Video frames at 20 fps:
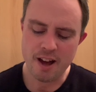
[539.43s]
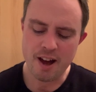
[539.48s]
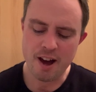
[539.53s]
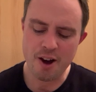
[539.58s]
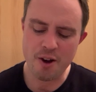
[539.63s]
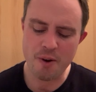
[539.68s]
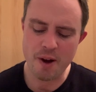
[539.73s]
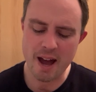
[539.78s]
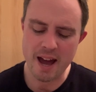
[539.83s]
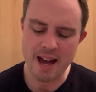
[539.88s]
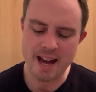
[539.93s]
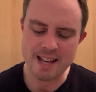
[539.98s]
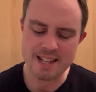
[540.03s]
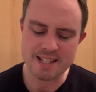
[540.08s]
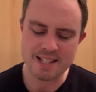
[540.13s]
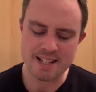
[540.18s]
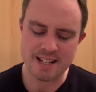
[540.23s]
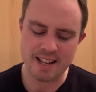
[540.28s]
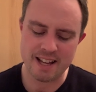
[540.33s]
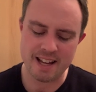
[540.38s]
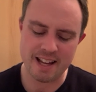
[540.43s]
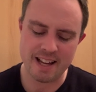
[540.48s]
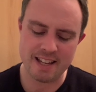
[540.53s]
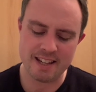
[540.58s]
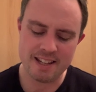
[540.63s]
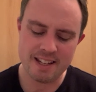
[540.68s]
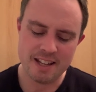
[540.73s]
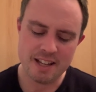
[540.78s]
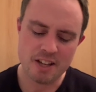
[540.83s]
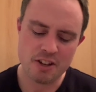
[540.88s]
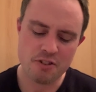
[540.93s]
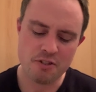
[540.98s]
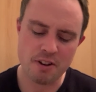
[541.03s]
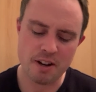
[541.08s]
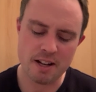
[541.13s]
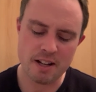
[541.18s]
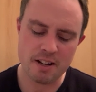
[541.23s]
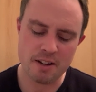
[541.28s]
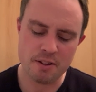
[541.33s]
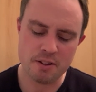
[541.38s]
Oh, Aslan!"
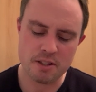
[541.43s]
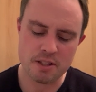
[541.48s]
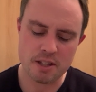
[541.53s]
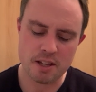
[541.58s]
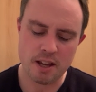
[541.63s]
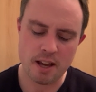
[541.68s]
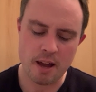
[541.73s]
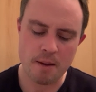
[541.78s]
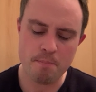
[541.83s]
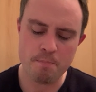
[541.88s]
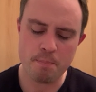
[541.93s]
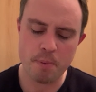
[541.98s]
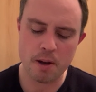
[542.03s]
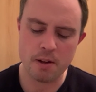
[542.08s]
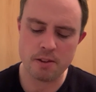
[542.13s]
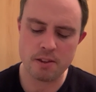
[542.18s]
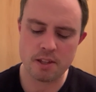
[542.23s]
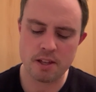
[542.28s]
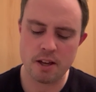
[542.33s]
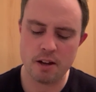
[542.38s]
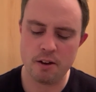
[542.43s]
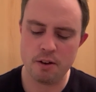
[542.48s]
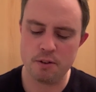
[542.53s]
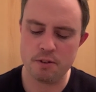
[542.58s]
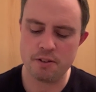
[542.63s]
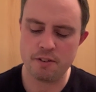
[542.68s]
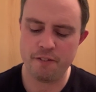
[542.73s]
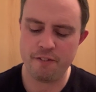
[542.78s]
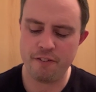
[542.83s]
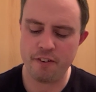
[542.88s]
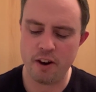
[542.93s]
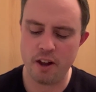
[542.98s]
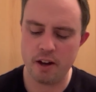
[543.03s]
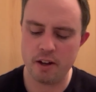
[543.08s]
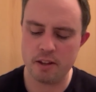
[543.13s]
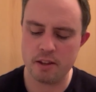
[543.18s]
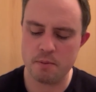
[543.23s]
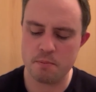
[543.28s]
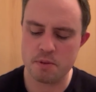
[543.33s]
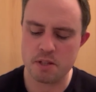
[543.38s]
cried Lucy, and both girls
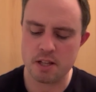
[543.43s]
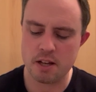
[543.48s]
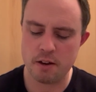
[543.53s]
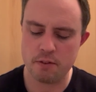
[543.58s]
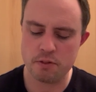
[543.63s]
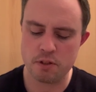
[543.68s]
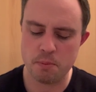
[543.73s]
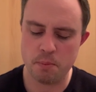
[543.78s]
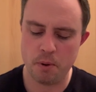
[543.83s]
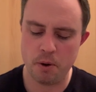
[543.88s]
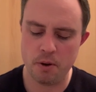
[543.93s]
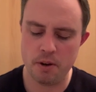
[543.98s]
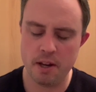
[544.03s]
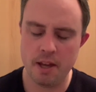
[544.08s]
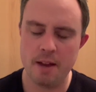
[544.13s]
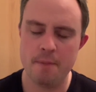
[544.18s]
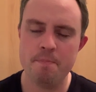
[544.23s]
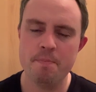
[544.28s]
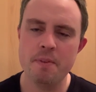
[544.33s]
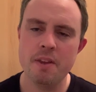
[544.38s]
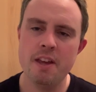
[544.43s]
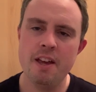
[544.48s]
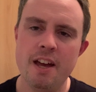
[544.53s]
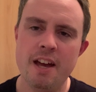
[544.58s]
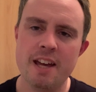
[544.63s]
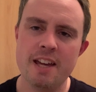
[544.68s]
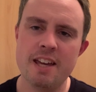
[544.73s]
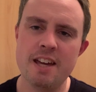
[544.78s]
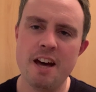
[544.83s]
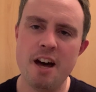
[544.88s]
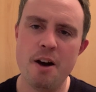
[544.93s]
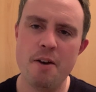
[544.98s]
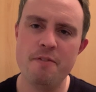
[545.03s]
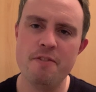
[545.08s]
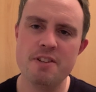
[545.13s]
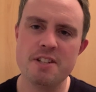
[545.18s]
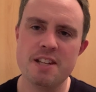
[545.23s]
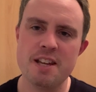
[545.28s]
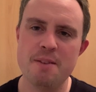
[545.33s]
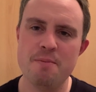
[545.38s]
flung themselves upon him and
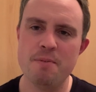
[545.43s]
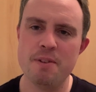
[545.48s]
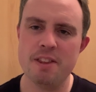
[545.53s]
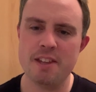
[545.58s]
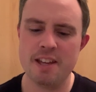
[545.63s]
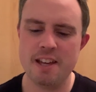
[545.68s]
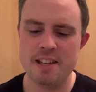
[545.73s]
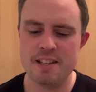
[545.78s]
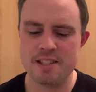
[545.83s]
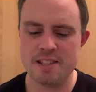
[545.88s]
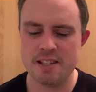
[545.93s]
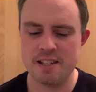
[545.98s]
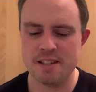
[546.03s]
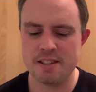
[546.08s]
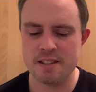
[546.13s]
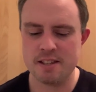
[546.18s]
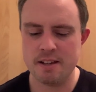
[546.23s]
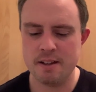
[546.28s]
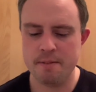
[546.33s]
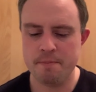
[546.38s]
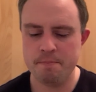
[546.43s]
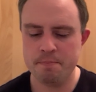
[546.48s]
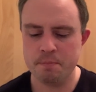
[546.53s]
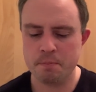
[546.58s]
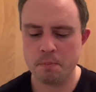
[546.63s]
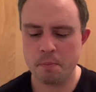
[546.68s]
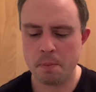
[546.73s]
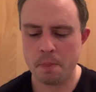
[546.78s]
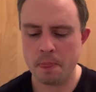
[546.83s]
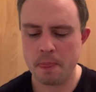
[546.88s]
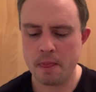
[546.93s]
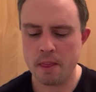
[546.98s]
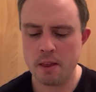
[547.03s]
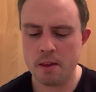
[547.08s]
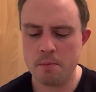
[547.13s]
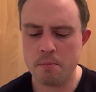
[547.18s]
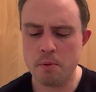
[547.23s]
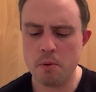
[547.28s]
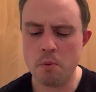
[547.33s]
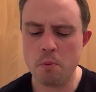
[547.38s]
covered him with kisses.
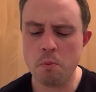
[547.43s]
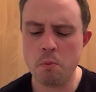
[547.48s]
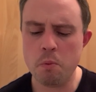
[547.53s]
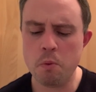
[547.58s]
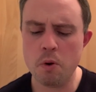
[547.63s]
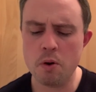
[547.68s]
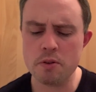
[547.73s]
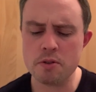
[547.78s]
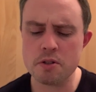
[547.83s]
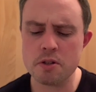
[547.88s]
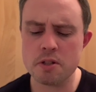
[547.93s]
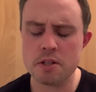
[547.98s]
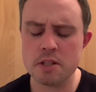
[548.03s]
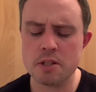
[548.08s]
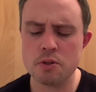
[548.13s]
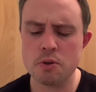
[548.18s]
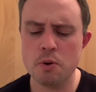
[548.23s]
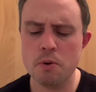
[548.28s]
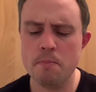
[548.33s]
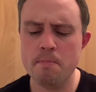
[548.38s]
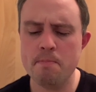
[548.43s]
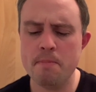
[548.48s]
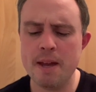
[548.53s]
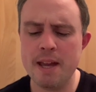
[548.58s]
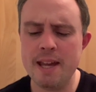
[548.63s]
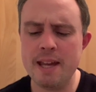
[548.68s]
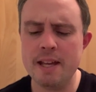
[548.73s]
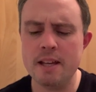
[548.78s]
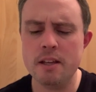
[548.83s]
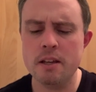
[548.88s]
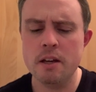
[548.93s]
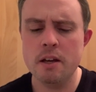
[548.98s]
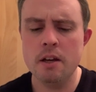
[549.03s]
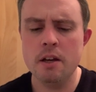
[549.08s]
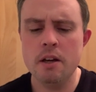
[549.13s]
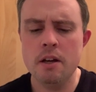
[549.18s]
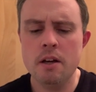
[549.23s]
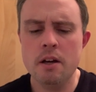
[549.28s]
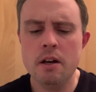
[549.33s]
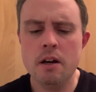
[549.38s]
"But what does it all mean?"
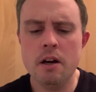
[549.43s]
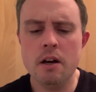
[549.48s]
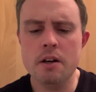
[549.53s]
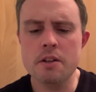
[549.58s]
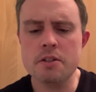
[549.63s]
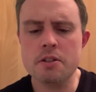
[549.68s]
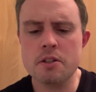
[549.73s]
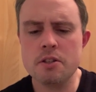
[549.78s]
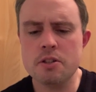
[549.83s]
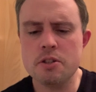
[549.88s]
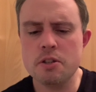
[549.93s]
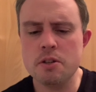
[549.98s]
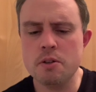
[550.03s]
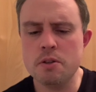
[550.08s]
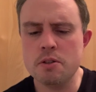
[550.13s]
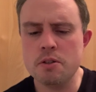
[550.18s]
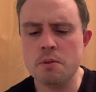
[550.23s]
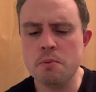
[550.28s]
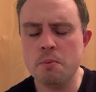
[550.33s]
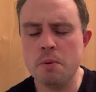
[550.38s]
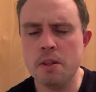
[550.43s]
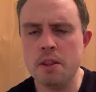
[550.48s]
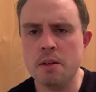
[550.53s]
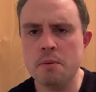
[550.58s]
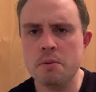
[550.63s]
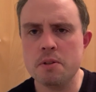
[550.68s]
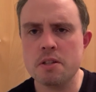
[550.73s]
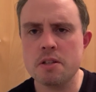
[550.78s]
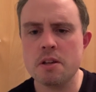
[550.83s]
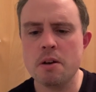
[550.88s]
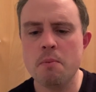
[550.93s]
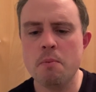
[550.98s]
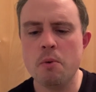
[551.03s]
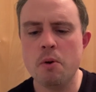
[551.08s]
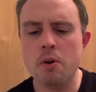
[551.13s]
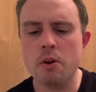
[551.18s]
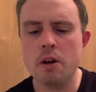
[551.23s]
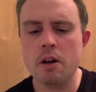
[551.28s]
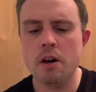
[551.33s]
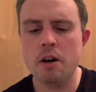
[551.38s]
asked Susan when they were
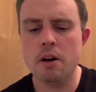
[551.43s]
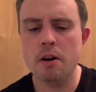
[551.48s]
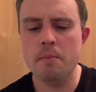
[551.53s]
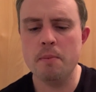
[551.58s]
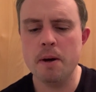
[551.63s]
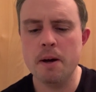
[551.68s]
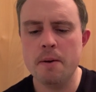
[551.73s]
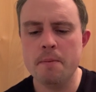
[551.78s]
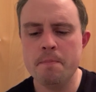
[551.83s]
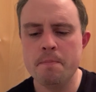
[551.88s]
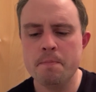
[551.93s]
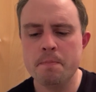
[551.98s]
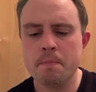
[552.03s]
somewhat calmer.